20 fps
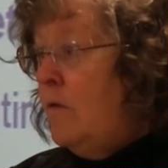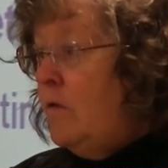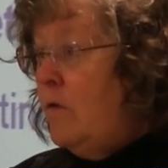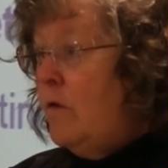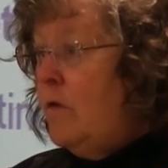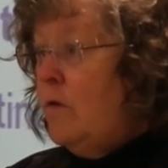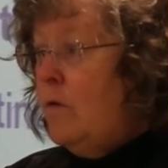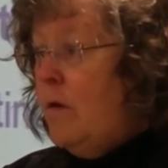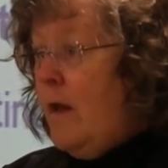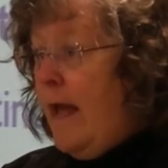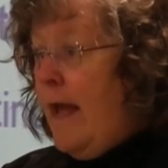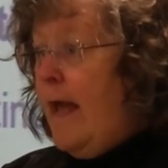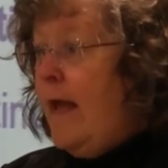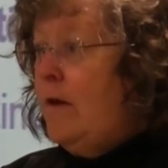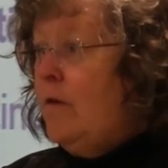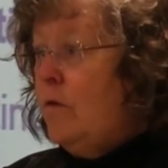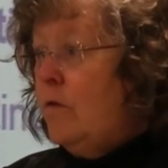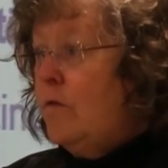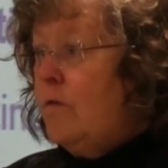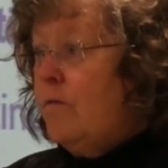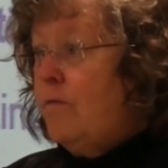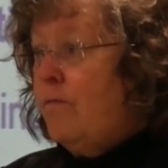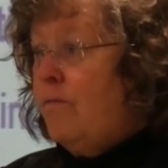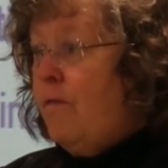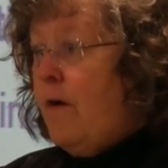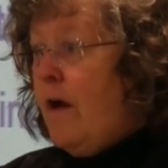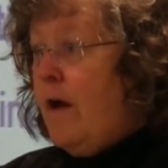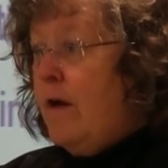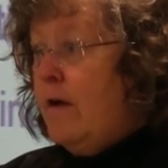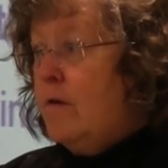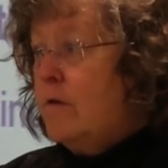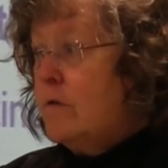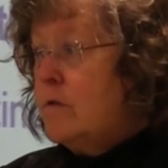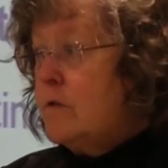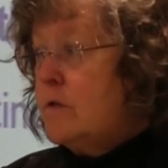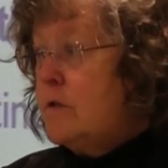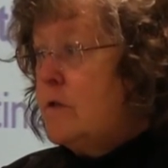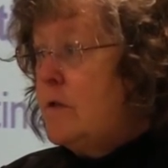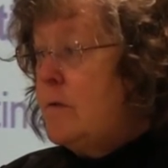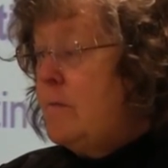to handle the
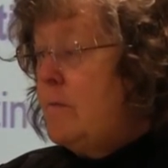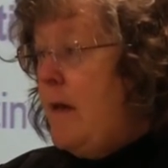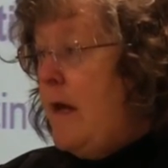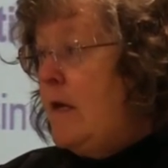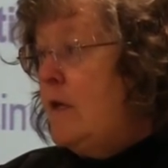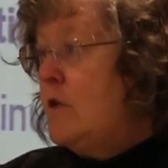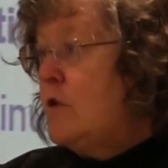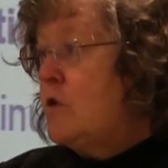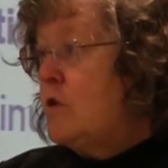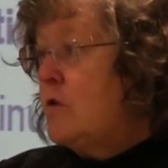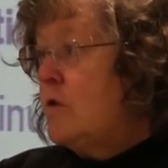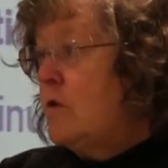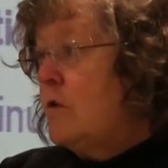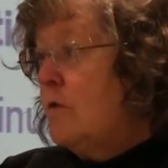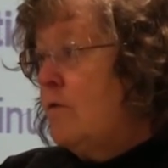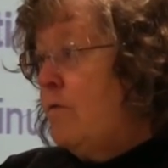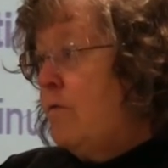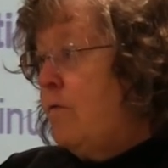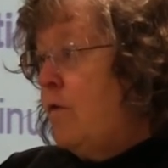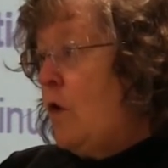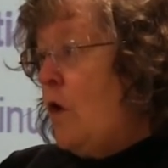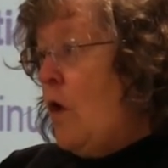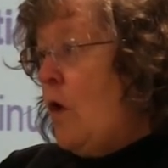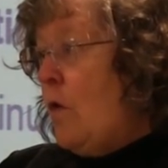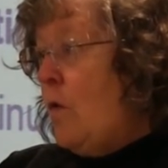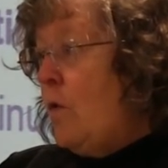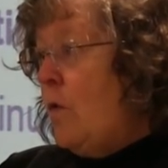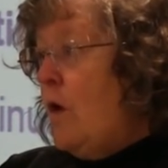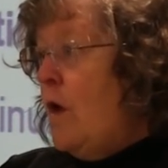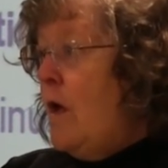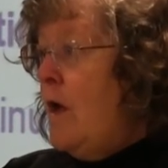fires, to manage the flow.